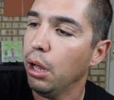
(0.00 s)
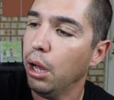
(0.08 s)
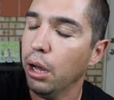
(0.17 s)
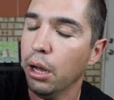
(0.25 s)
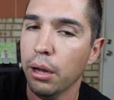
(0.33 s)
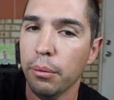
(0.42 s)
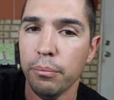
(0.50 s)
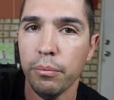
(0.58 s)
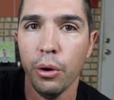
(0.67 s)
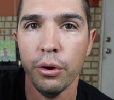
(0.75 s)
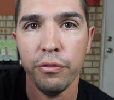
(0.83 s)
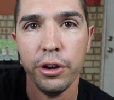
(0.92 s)

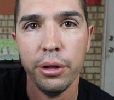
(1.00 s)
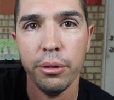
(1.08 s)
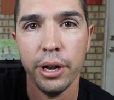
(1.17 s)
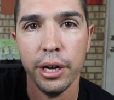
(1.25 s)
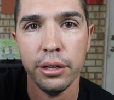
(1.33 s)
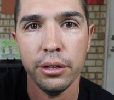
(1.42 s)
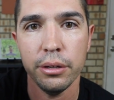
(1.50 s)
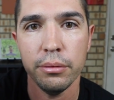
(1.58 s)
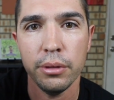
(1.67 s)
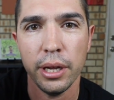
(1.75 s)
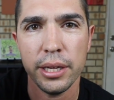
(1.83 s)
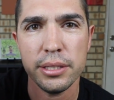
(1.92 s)
on a video that I
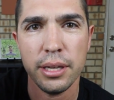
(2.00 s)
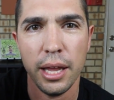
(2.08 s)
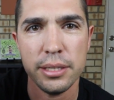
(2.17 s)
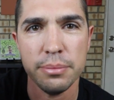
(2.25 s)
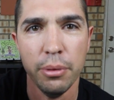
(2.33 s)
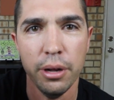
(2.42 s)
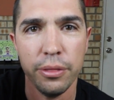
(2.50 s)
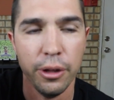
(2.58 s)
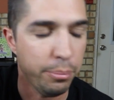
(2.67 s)
did, I guess last month.